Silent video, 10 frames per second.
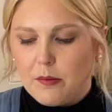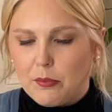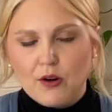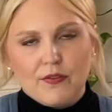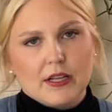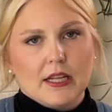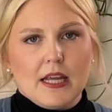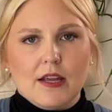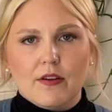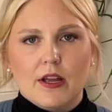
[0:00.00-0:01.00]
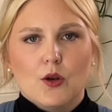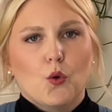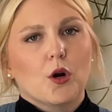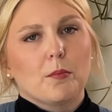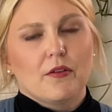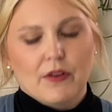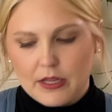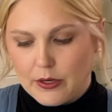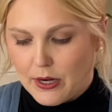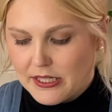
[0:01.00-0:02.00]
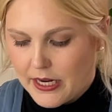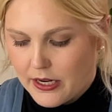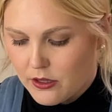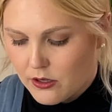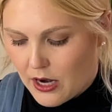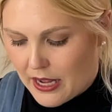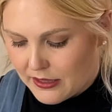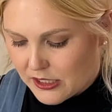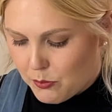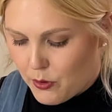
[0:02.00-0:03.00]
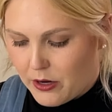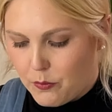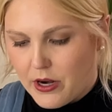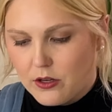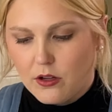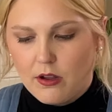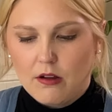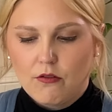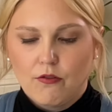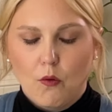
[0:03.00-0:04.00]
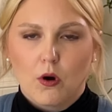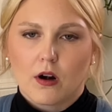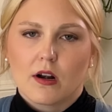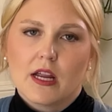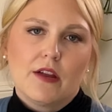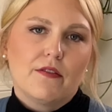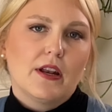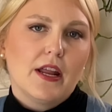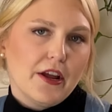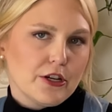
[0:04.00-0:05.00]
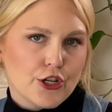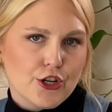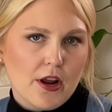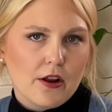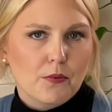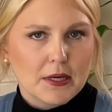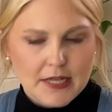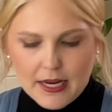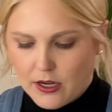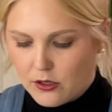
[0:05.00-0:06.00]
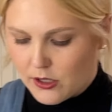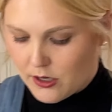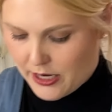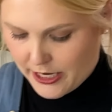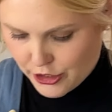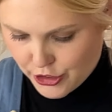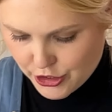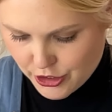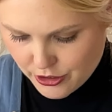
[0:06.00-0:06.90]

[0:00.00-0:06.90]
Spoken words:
perfectly even or perfectly rectangular at this point. We are looking for even-ish and rectangular-ish.